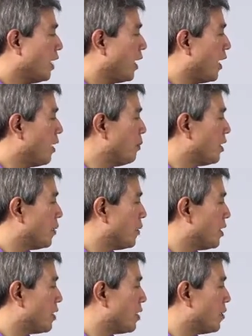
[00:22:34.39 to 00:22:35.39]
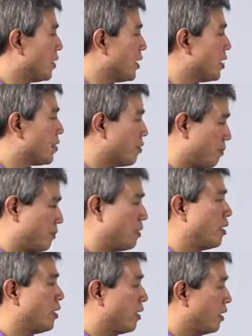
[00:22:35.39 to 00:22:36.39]
And what I want to do is
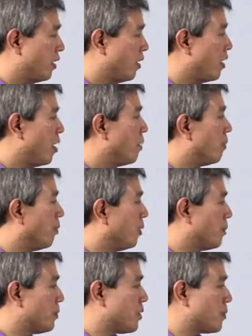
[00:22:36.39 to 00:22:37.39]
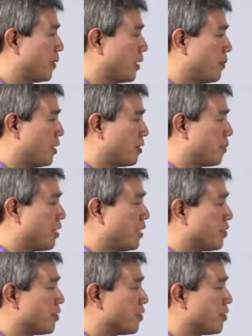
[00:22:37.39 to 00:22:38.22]
pull up Display P3.